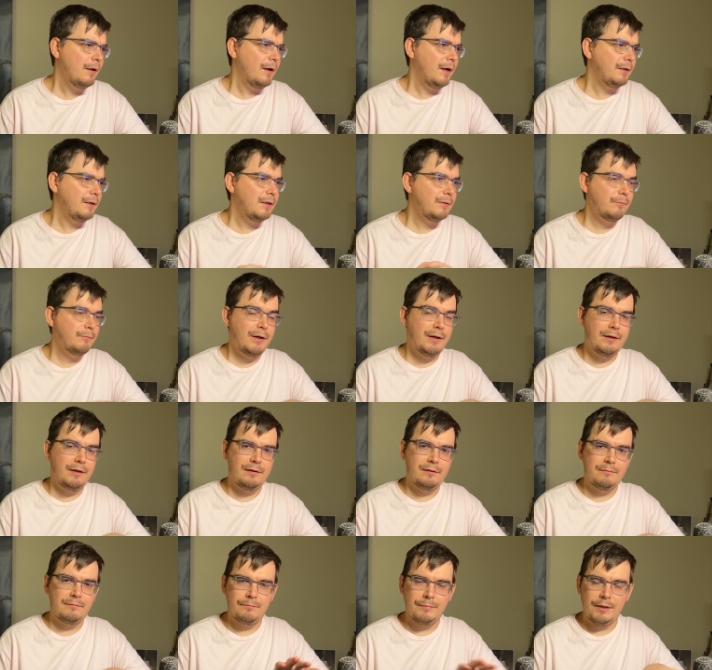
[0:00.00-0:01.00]
and in
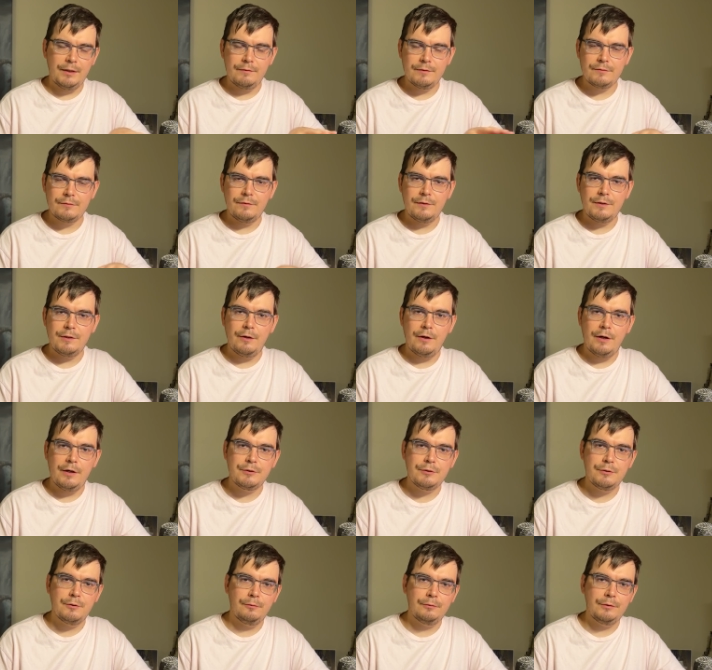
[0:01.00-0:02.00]
my previous video I
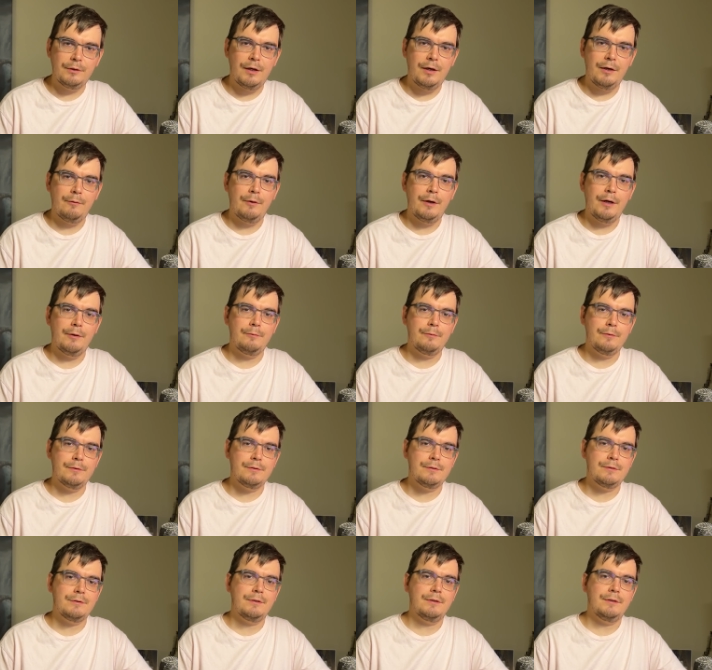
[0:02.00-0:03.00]
showed how I
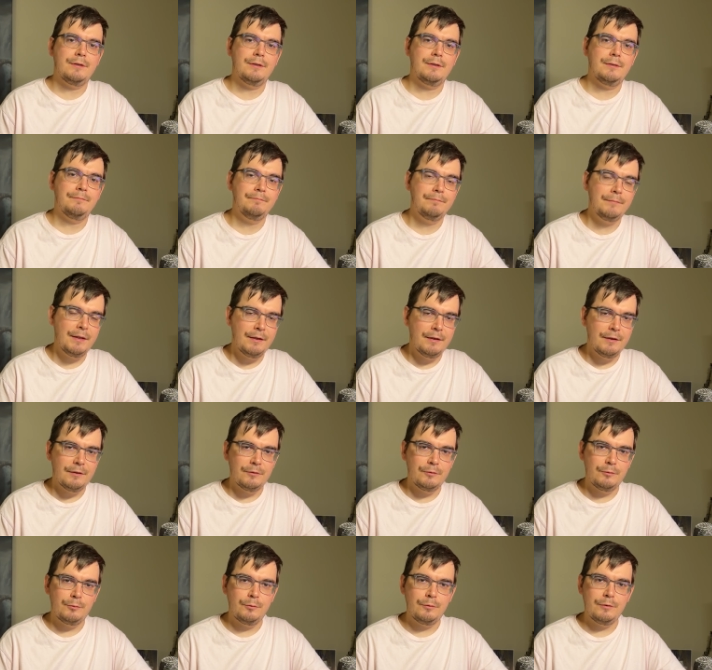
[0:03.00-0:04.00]
was uh,
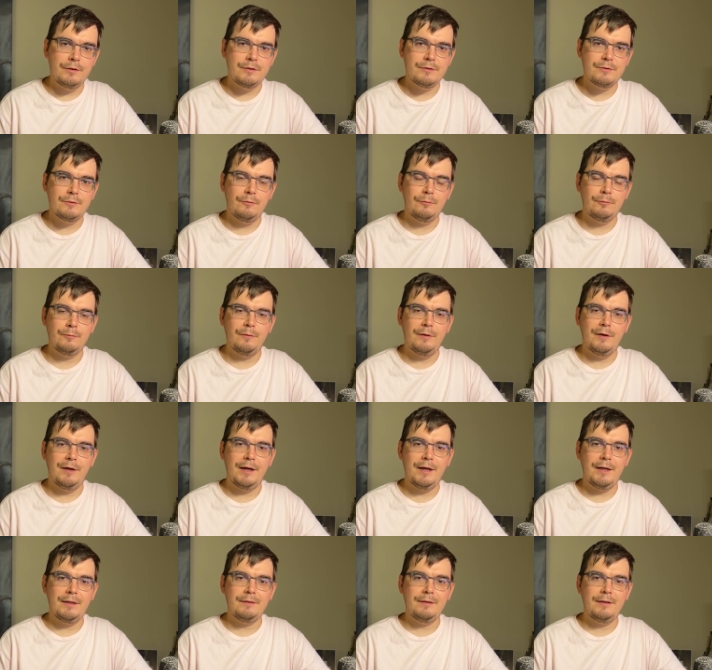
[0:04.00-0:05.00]
doing software
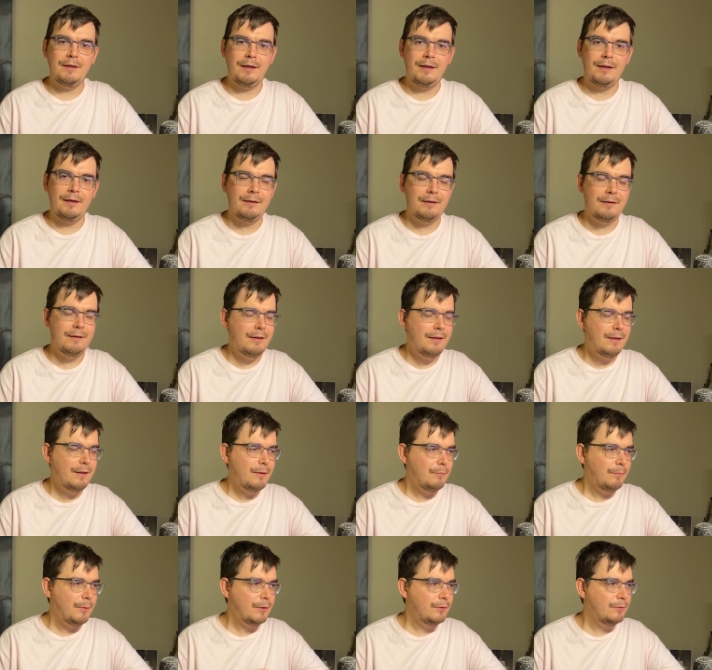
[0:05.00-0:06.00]
rendering
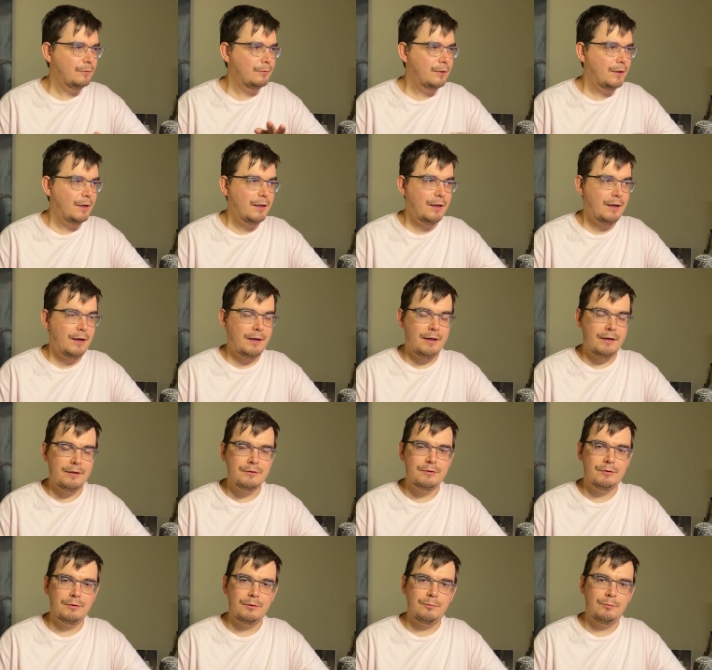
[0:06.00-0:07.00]
but today I
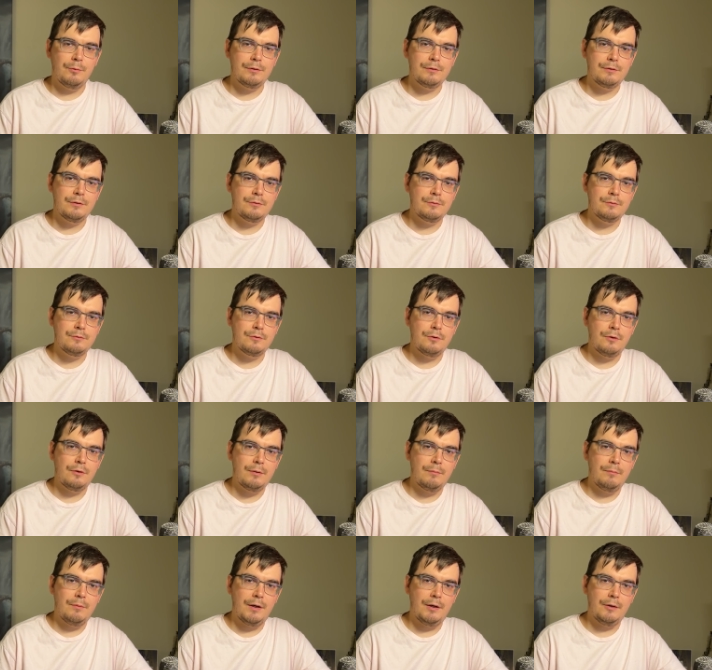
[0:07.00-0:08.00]
actually wanted to talk
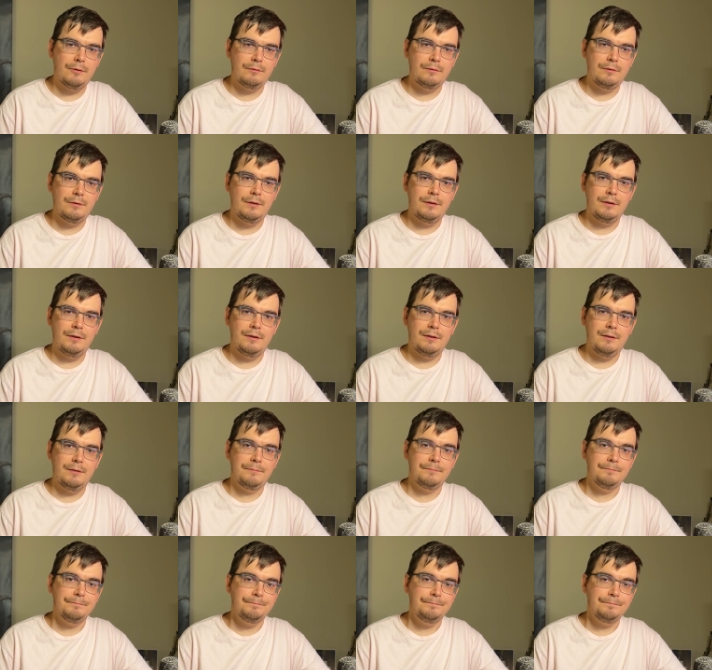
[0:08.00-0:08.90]
about the